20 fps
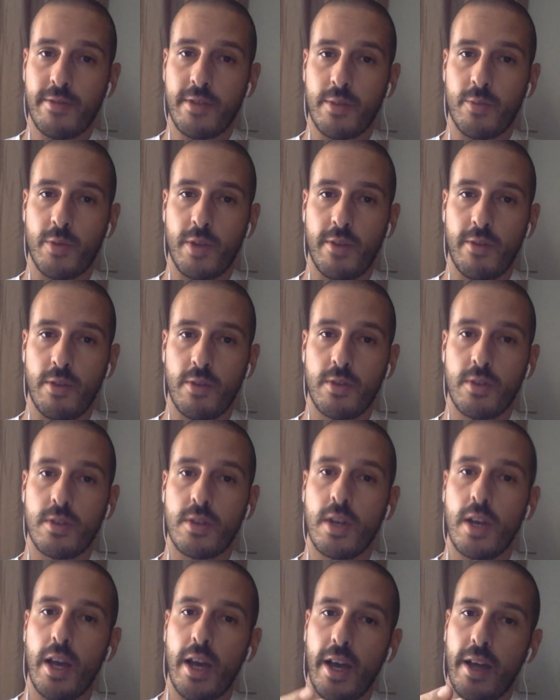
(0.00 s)
some reviews,
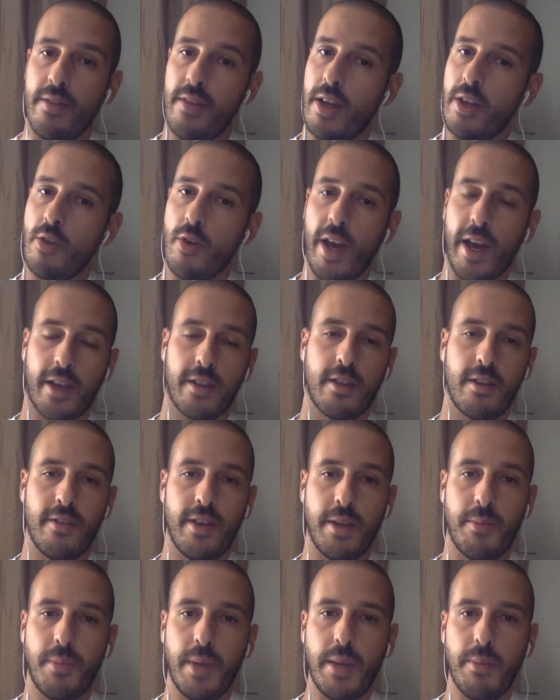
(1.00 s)
and then you
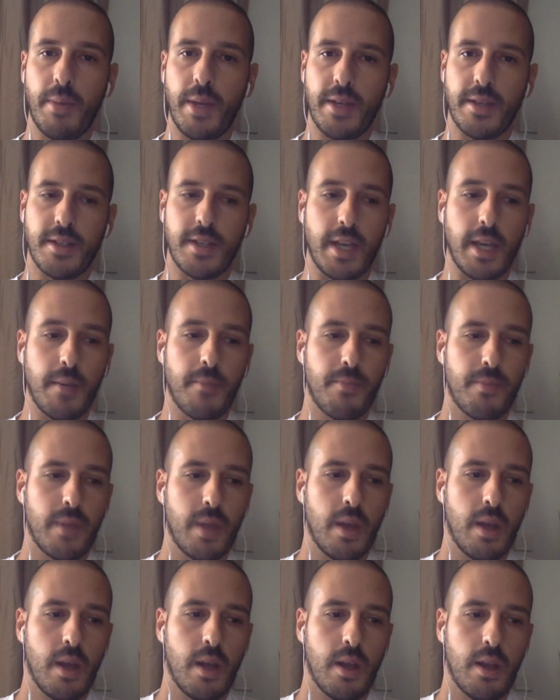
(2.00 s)
activate PPC.
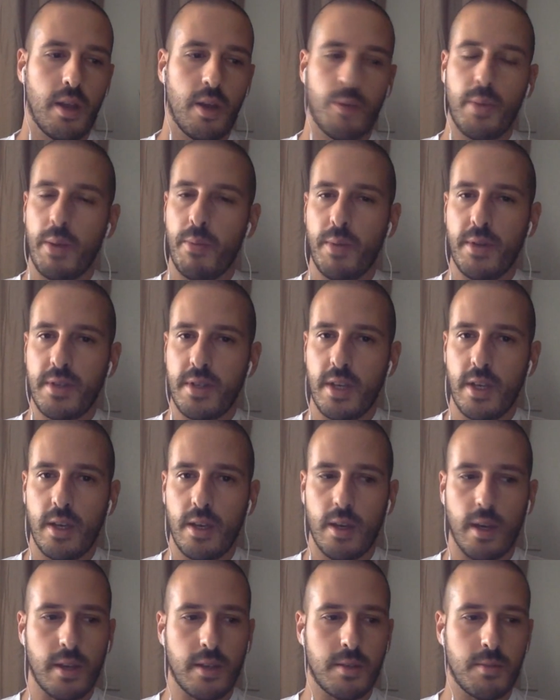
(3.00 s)
Now,
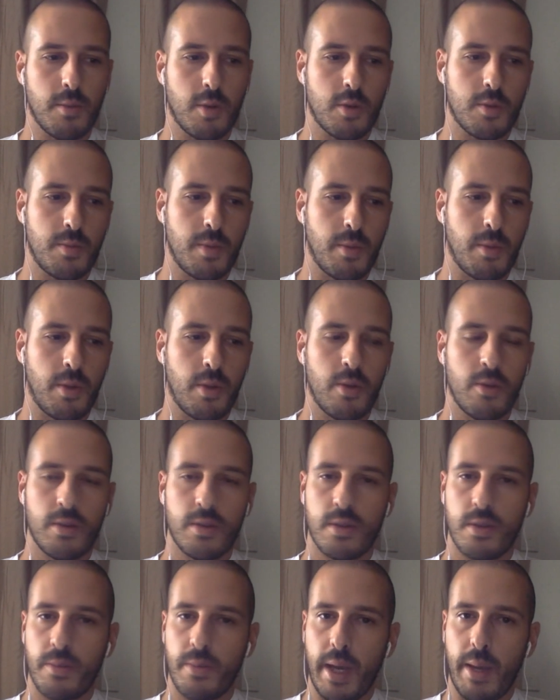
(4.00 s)
PPC, as most people know, is
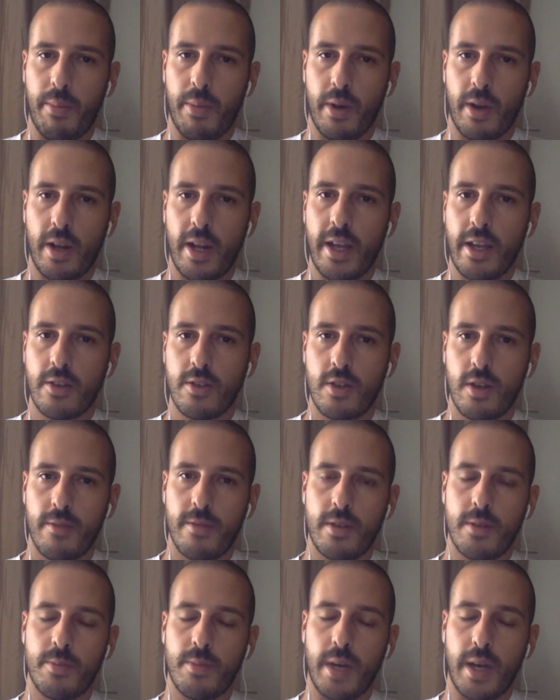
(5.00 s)
the pay-per-click
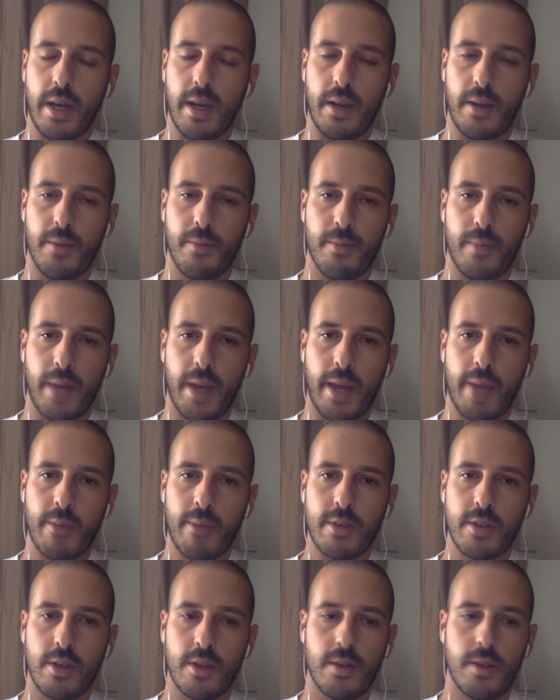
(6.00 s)
service by
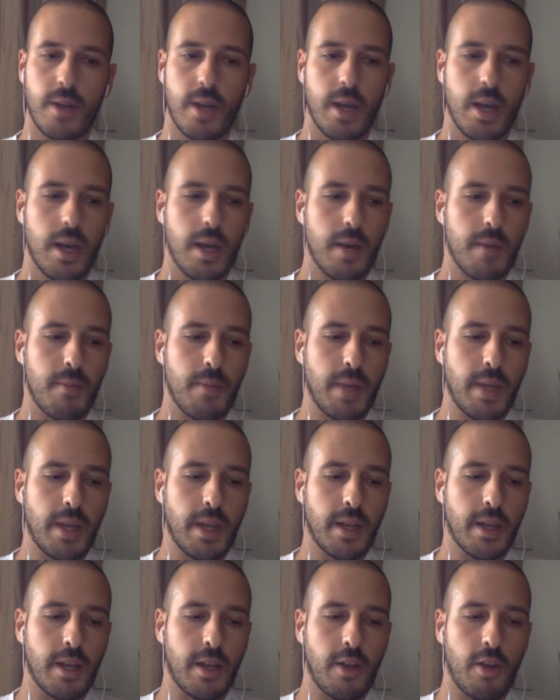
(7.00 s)
Amazon,
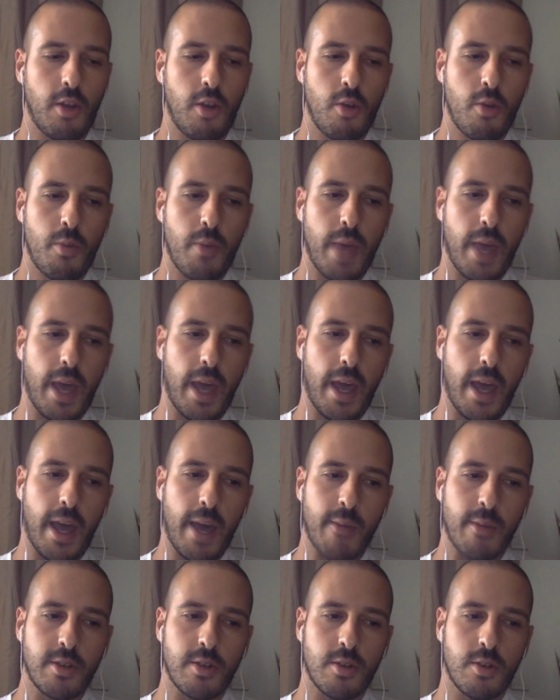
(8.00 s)
meaning that you pay
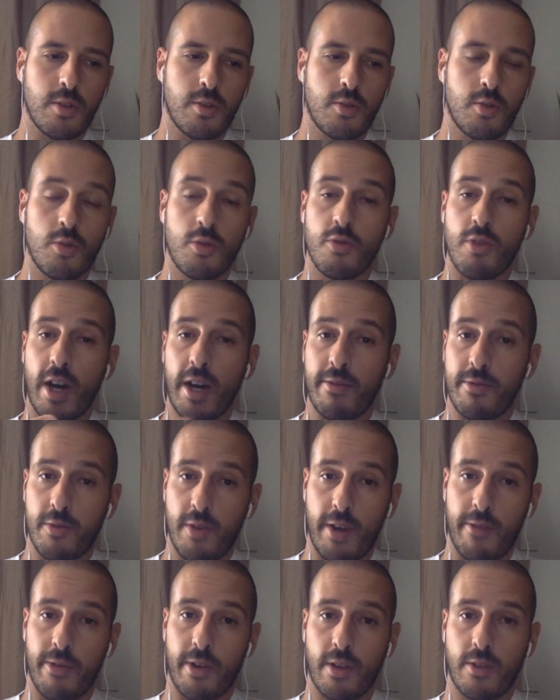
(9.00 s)
Amazon to drive
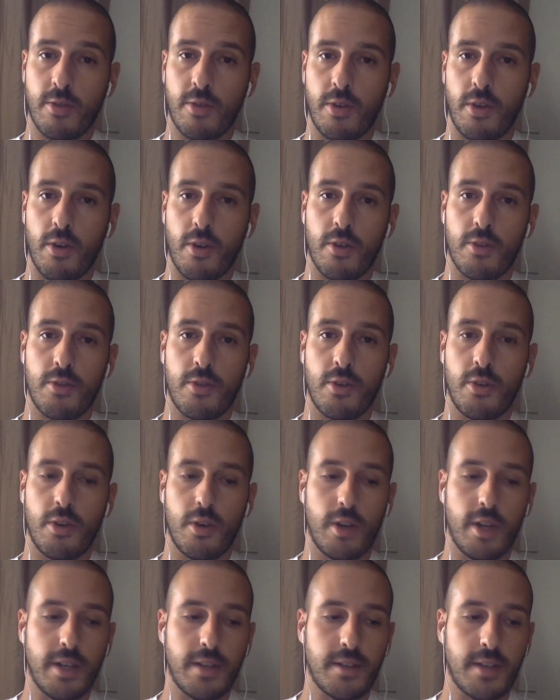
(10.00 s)
traffic to your
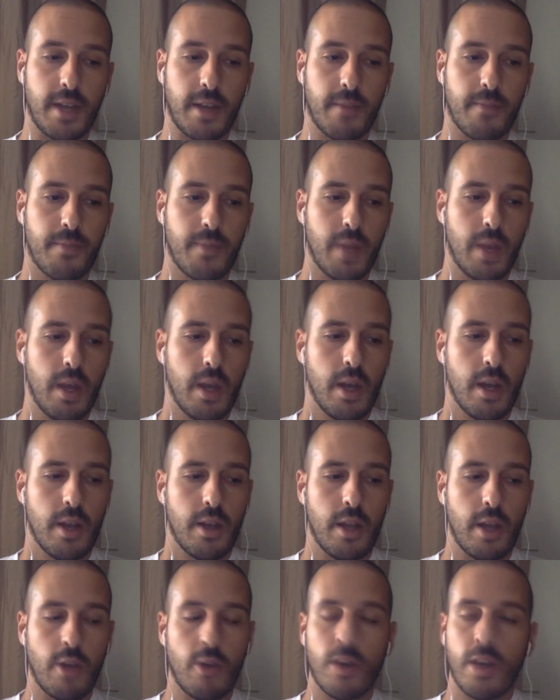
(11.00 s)
listing.
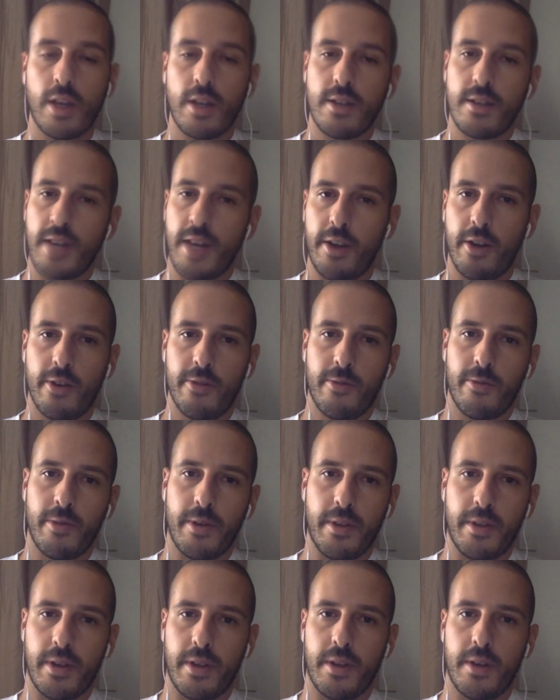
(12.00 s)
Now, you can start off
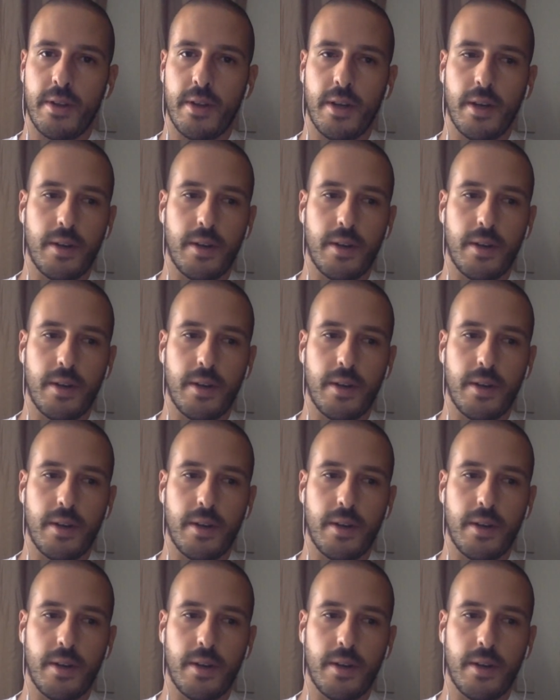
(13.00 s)
with an